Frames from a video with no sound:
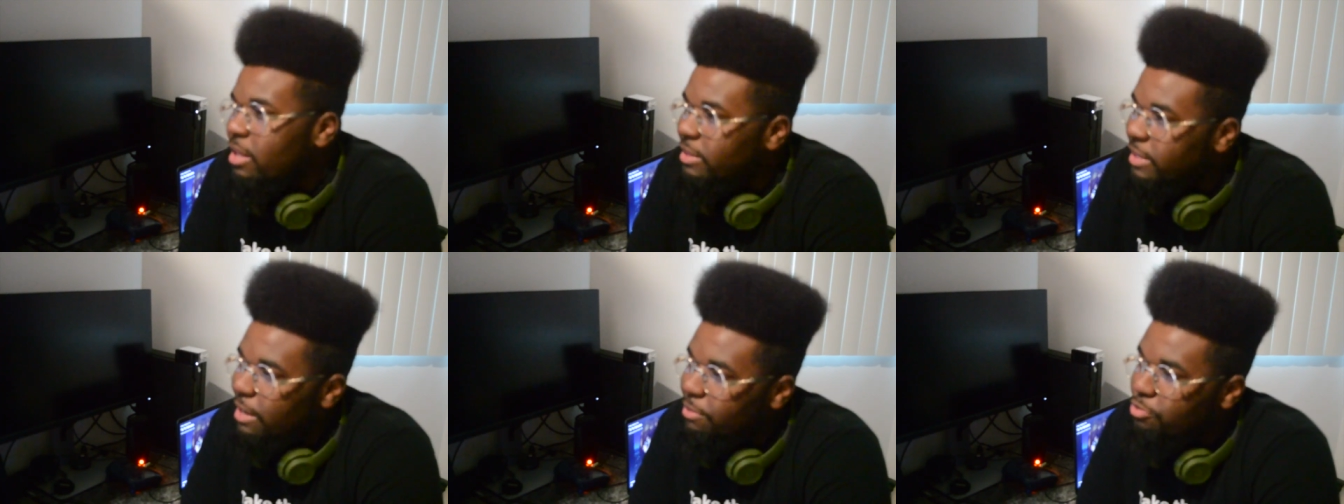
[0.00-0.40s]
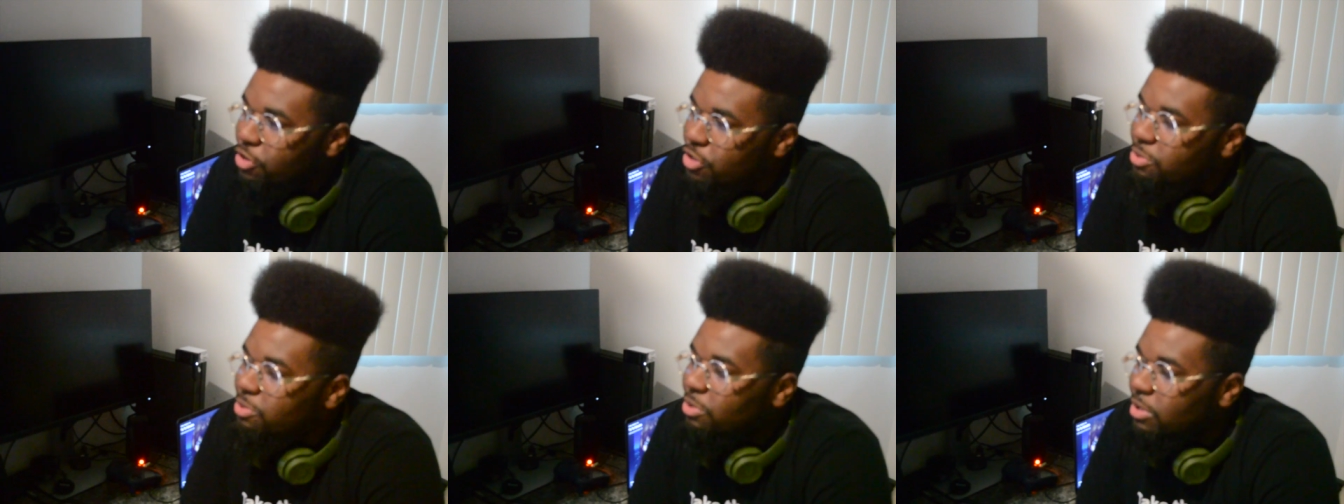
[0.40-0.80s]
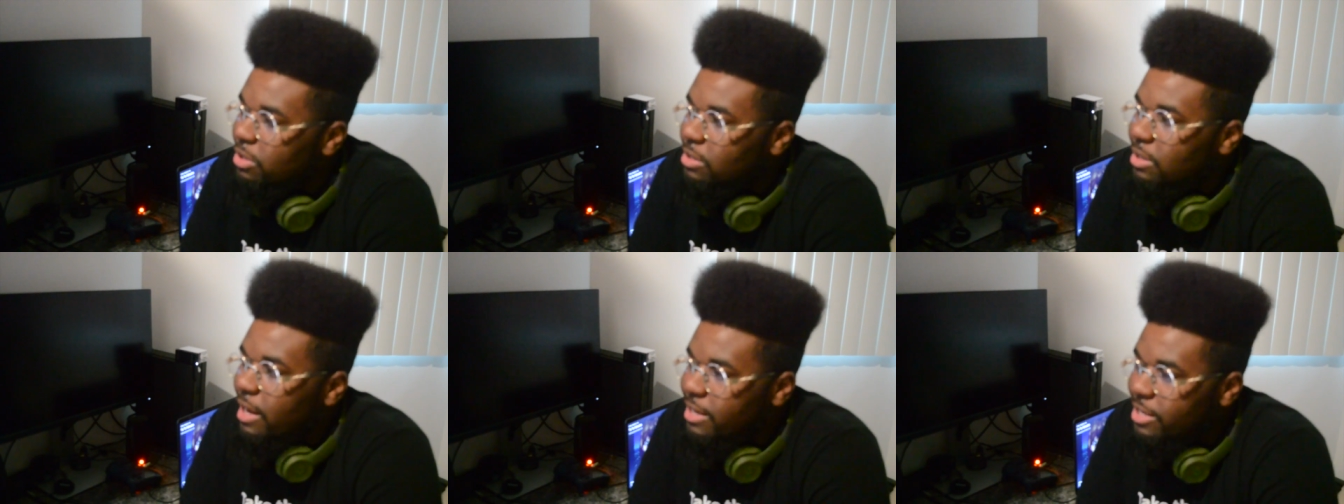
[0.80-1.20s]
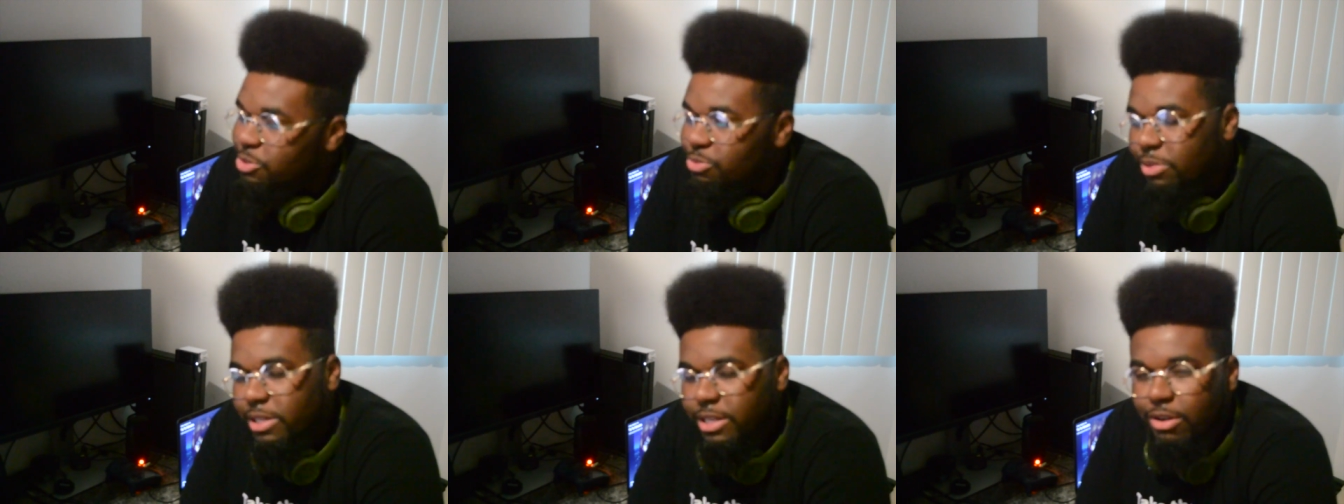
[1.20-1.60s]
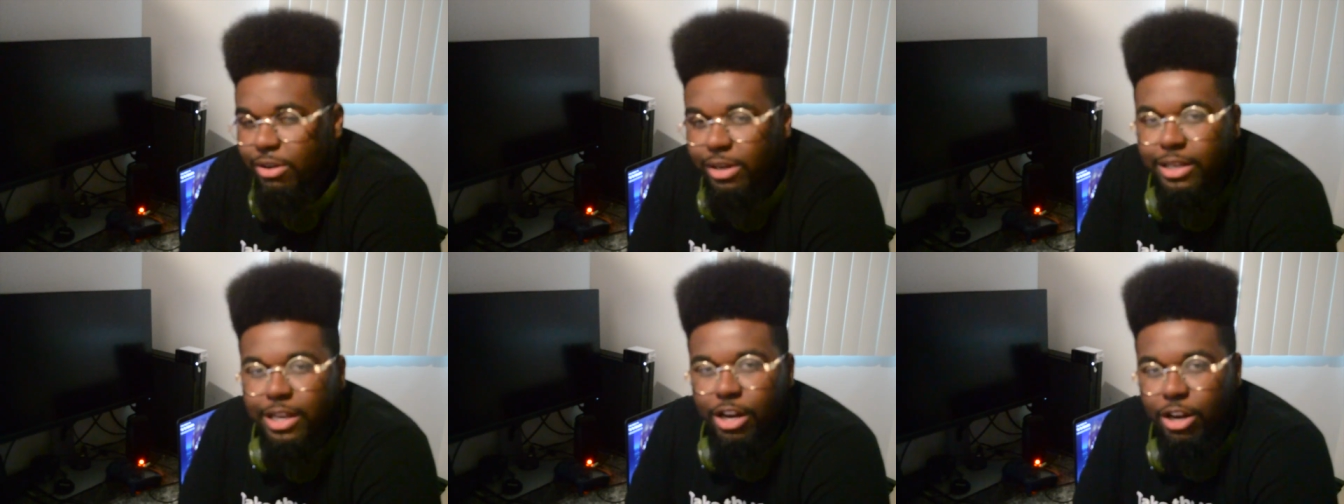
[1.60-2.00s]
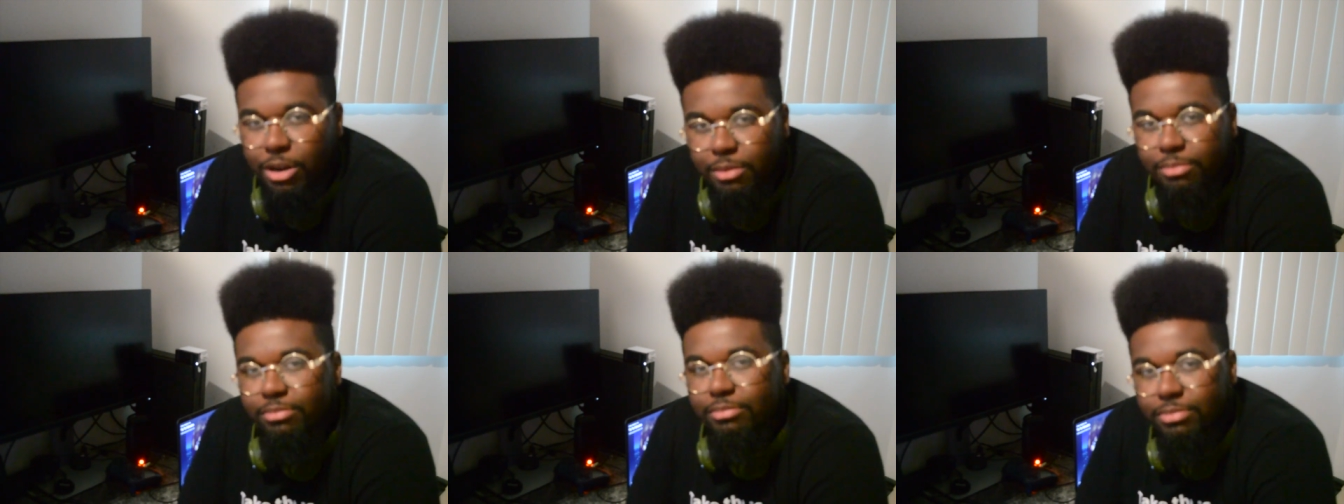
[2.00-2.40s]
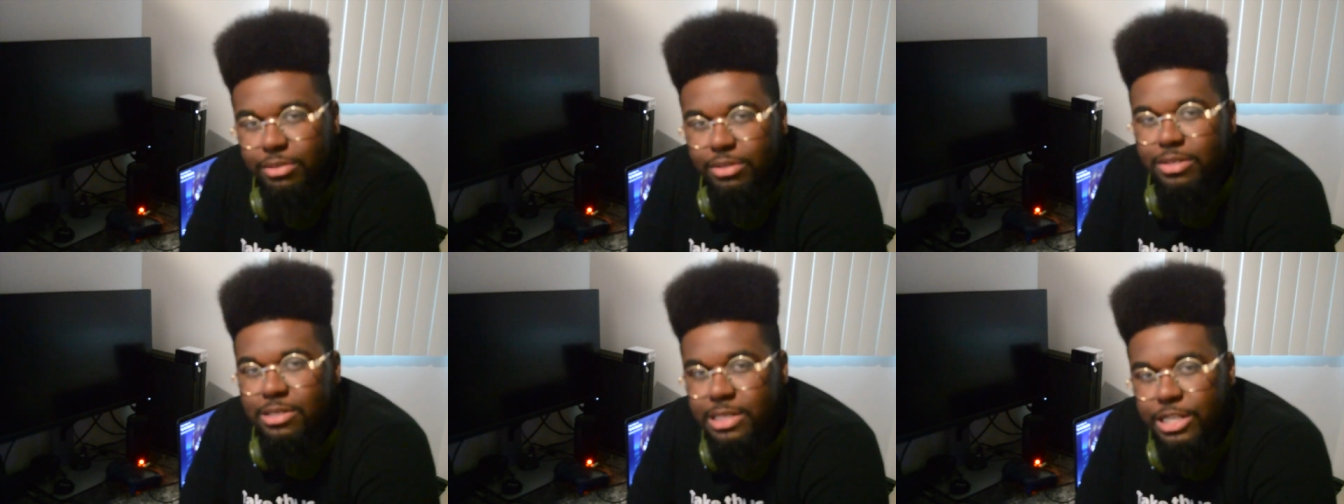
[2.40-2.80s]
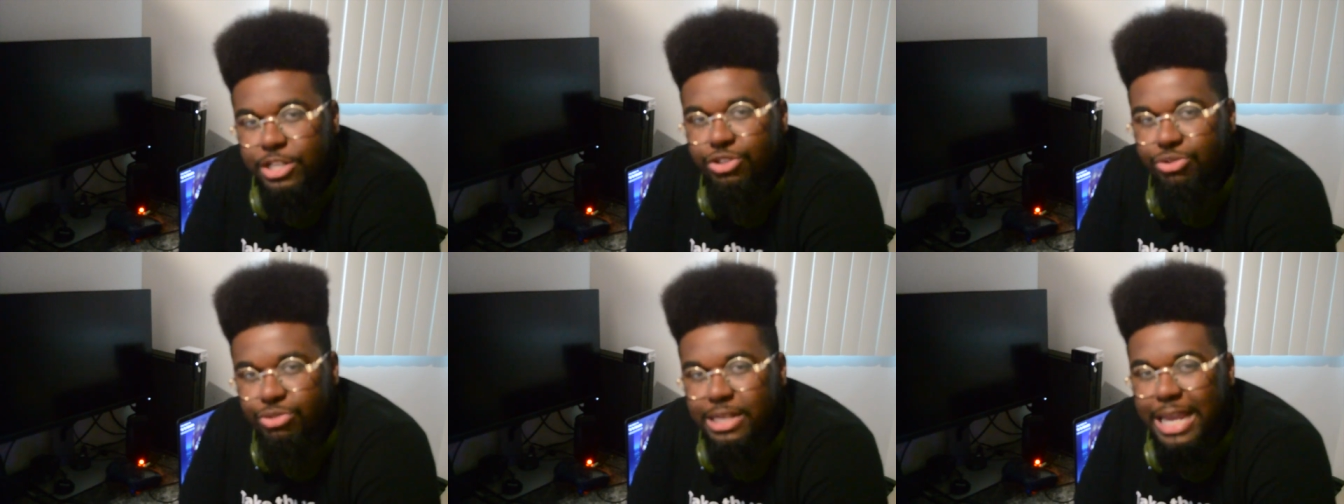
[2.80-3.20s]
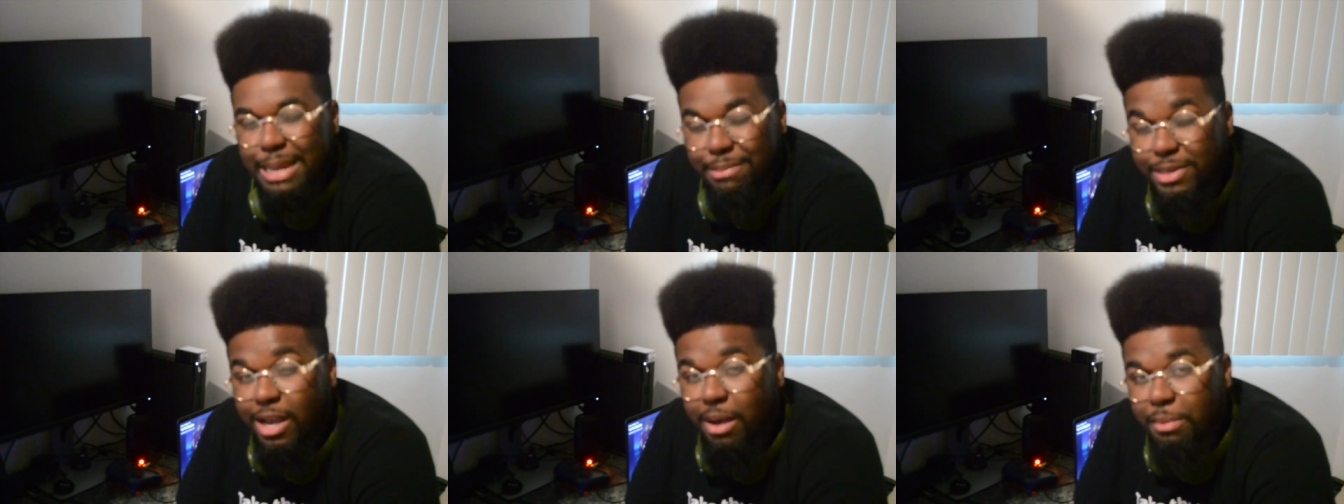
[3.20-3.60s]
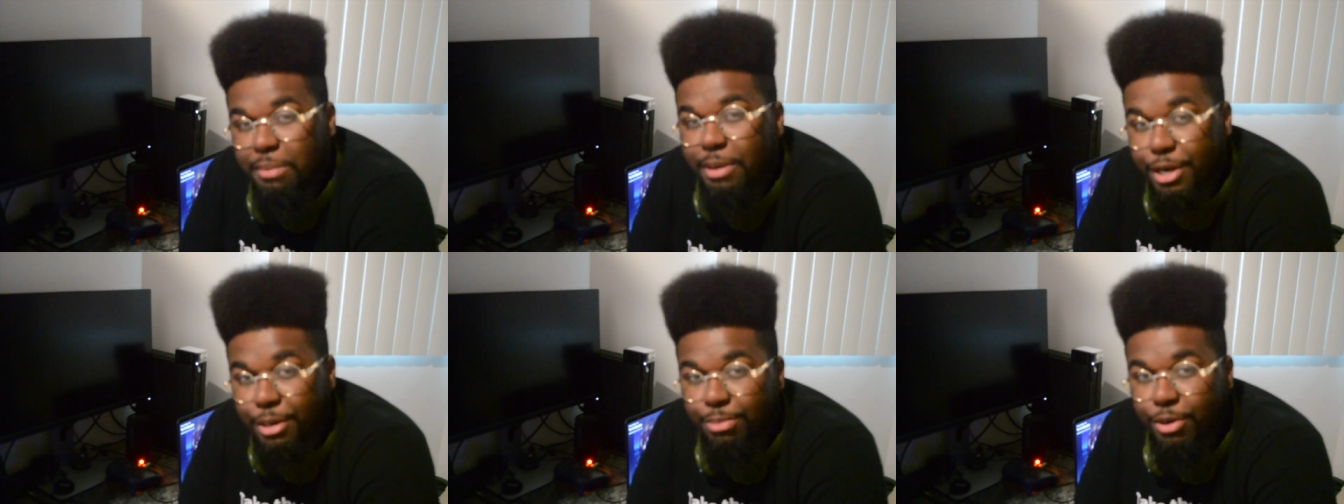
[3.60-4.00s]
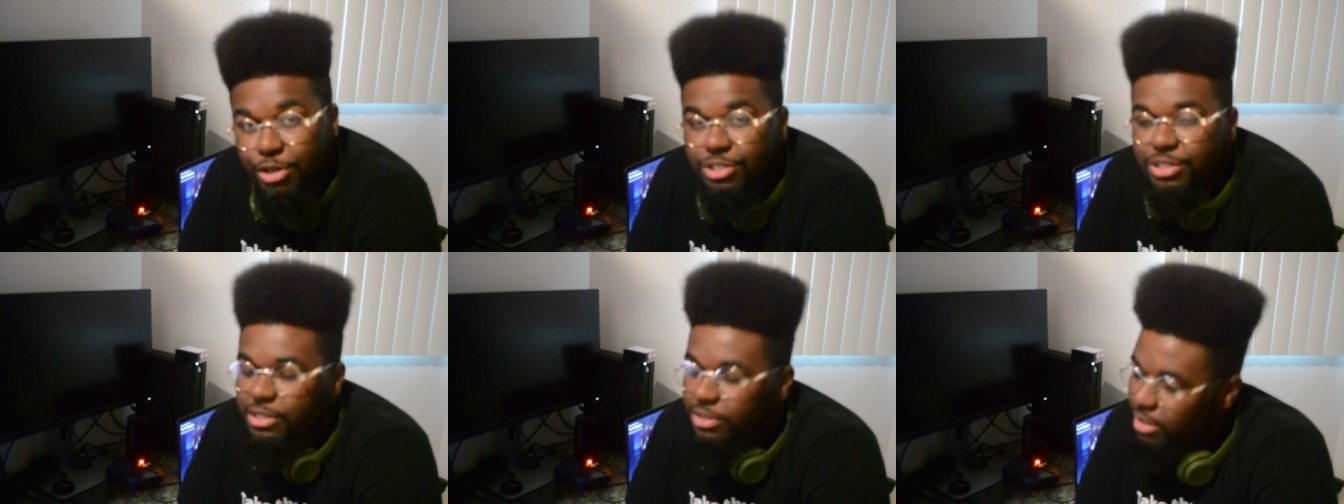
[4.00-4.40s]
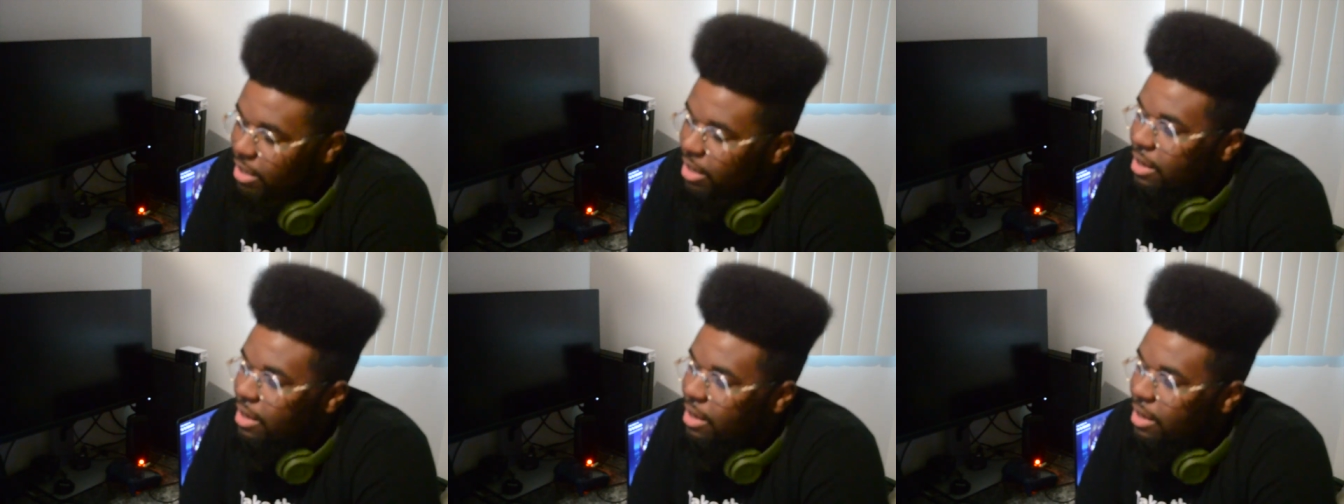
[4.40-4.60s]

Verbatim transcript: That principal looks like he's really going to care to see Yusuke become a better person.